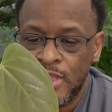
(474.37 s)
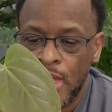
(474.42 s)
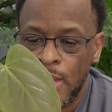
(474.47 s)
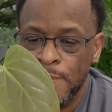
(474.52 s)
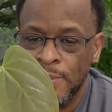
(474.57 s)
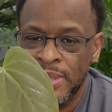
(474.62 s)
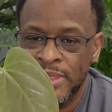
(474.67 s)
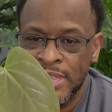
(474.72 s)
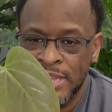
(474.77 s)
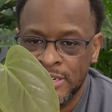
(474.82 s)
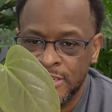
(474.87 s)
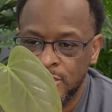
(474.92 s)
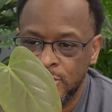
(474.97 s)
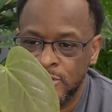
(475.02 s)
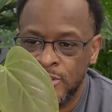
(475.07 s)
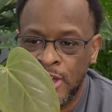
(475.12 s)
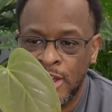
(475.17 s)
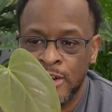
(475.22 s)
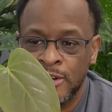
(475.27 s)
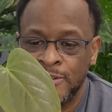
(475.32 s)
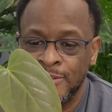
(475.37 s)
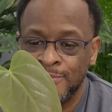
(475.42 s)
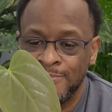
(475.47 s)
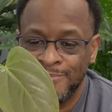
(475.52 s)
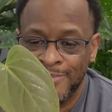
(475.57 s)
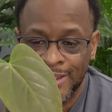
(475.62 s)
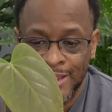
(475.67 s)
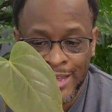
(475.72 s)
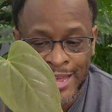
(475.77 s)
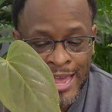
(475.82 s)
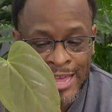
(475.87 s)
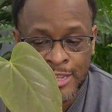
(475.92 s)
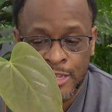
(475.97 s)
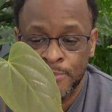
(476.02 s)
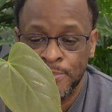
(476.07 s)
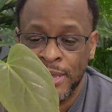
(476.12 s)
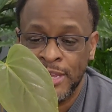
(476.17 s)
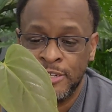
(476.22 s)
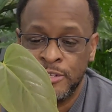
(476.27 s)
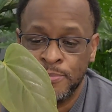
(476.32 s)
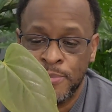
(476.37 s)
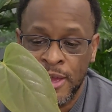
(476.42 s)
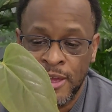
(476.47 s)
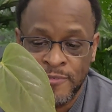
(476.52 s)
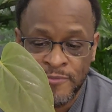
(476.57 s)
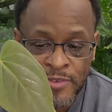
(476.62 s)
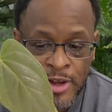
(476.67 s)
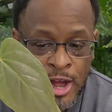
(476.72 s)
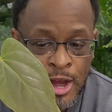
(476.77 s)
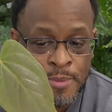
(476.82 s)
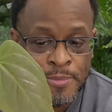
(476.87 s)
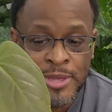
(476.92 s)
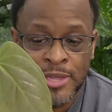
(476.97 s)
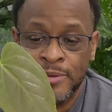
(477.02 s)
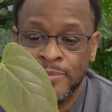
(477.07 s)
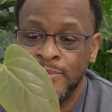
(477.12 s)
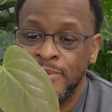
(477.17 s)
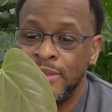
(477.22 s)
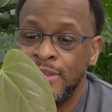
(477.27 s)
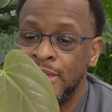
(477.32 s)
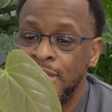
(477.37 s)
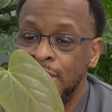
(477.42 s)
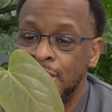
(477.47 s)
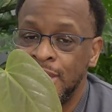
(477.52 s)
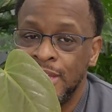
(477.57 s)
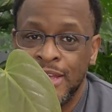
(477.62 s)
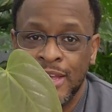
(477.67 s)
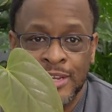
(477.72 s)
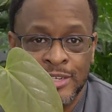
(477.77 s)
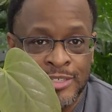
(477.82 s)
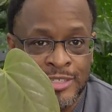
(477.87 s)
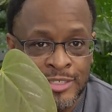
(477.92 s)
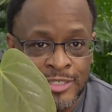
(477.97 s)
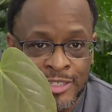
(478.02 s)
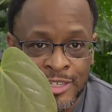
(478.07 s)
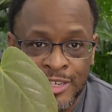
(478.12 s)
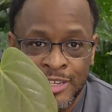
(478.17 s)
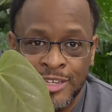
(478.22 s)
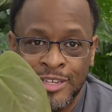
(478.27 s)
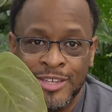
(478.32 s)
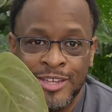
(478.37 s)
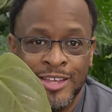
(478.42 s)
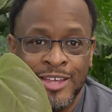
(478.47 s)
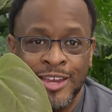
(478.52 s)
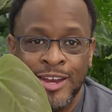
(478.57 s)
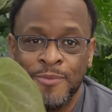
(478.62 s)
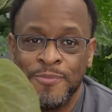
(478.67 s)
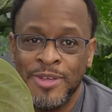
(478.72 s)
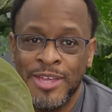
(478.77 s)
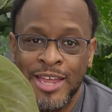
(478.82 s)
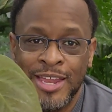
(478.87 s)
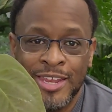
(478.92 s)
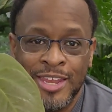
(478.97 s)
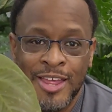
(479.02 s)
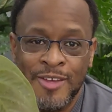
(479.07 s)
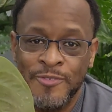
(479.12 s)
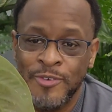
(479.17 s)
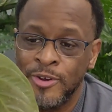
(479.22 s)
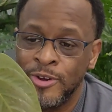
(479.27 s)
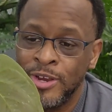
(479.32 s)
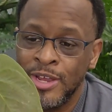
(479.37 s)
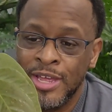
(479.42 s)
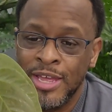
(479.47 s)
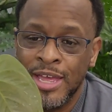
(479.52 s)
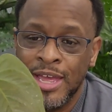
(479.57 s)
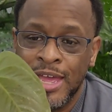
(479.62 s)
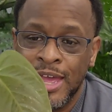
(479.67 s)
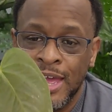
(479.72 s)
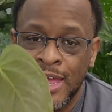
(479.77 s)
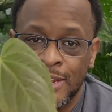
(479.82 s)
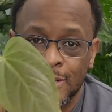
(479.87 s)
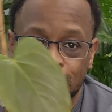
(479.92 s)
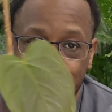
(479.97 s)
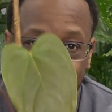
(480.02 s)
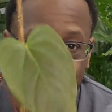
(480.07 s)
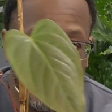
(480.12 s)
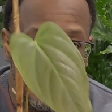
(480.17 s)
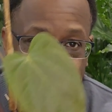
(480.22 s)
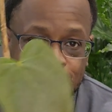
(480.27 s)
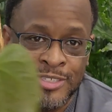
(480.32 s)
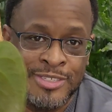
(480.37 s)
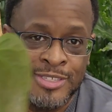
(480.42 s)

then she started to acclimate to my environment, and she's looking good. I mean, I love her. And so this is